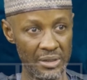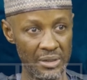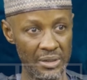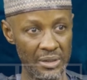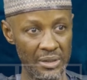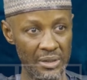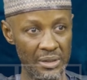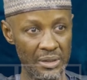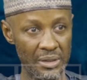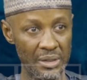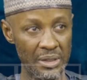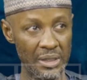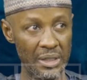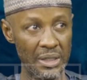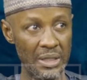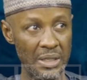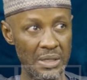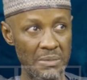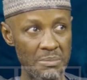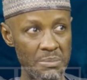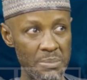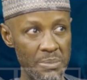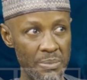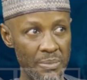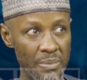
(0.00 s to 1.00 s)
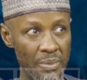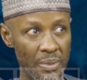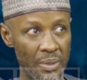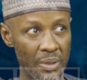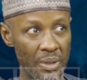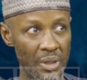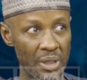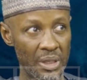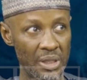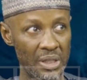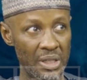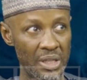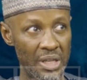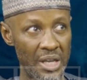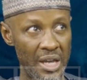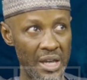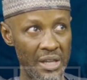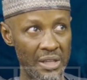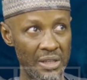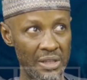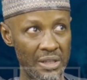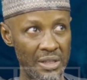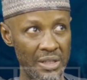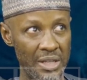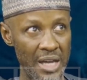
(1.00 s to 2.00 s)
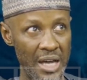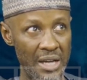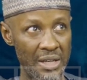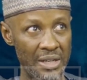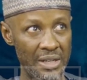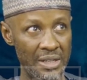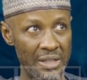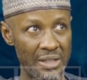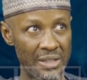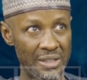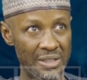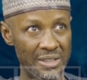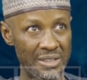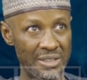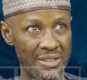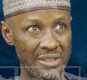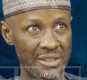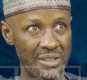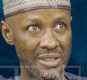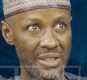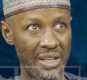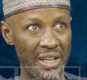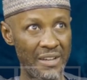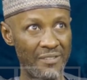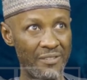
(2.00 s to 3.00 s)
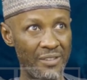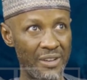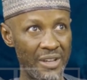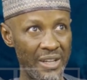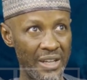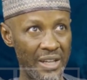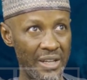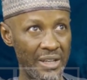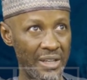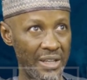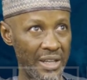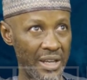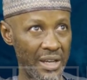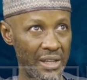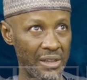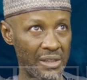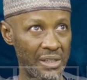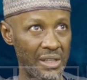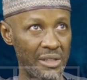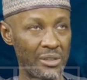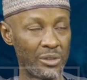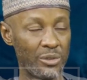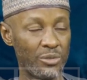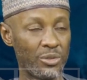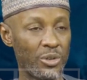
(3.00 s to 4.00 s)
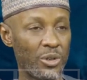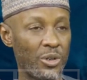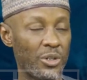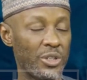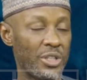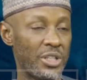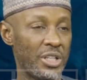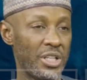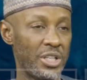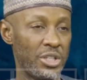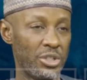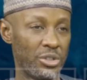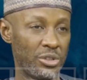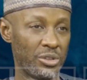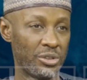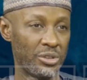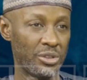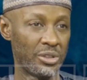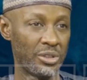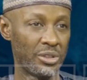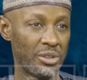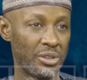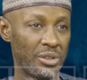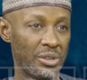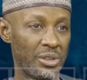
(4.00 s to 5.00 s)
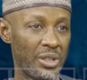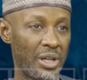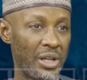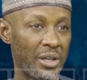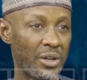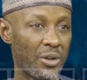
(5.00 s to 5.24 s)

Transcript: Mm. Um, the, the, the, the, level, uh, the extent of coordination mm.